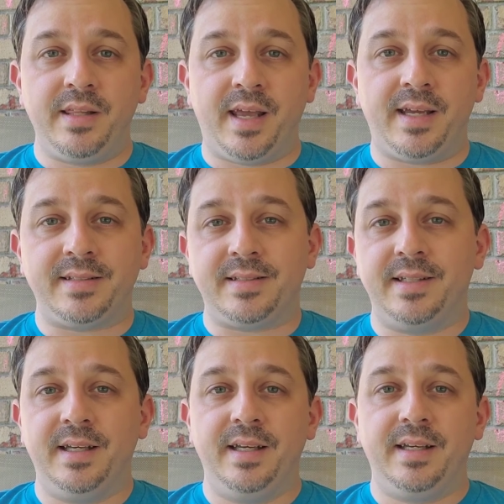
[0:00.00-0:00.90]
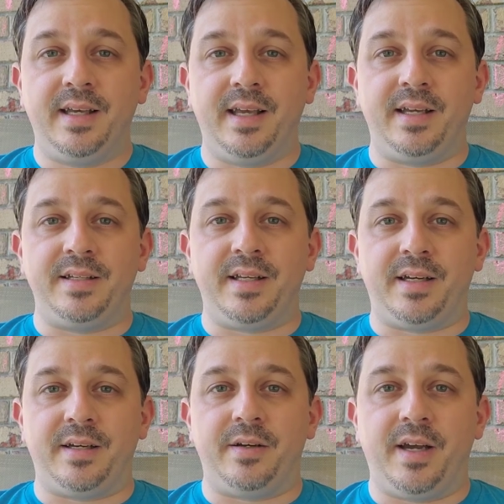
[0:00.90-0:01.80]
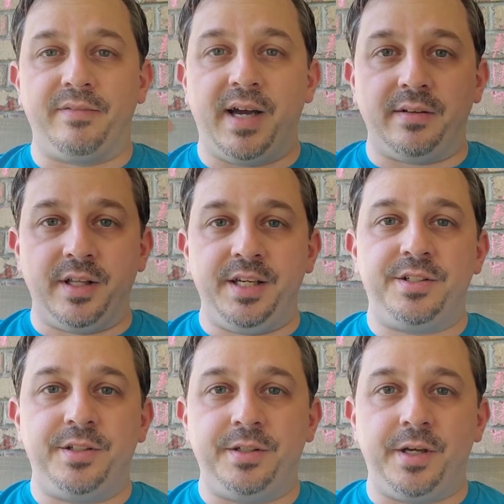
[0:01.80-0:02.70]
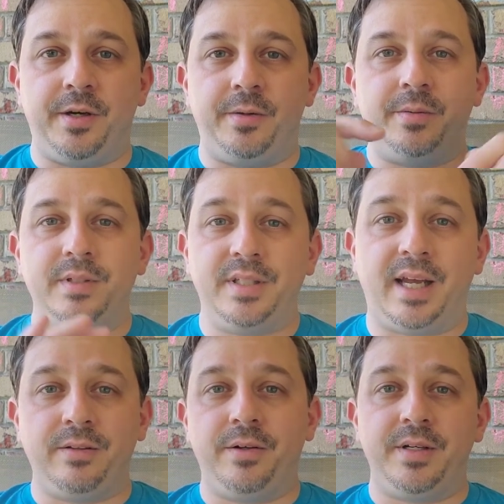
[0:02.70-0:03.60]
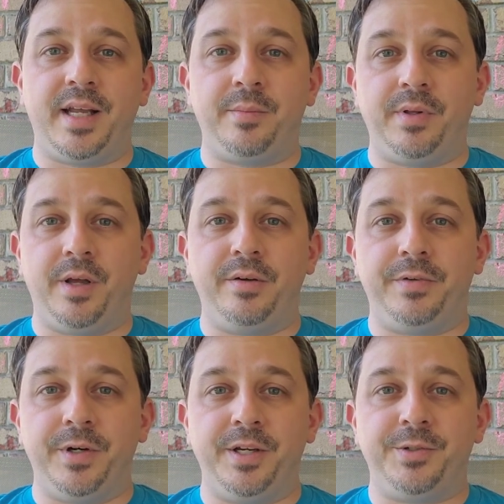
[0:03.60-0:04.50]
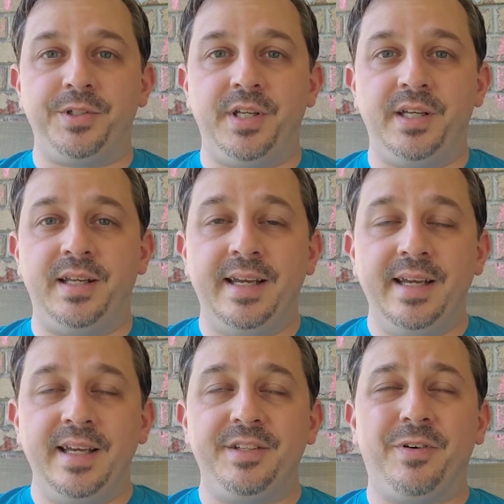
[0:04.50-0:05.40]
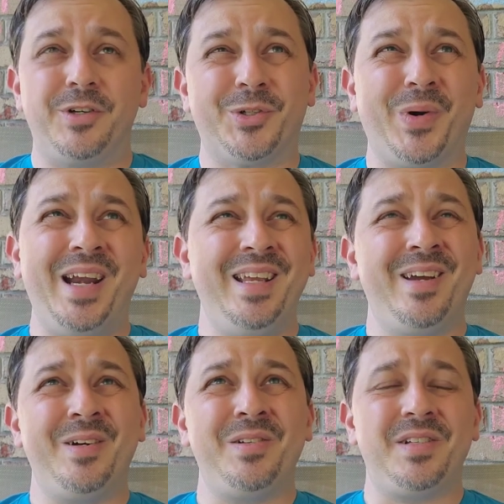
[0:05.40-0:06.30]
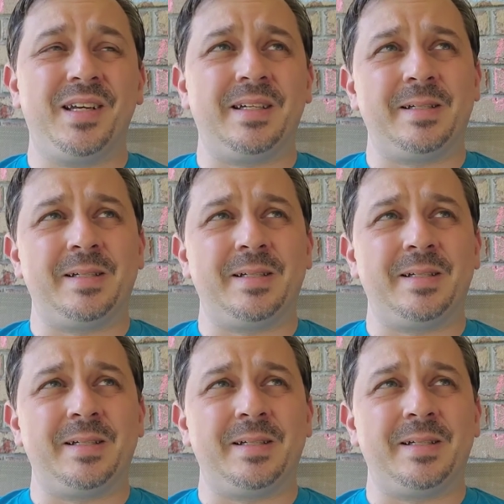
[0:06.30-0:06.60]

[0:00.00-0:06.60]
that, and I've got links to go download it down below if you're interested. As far as the rating goes,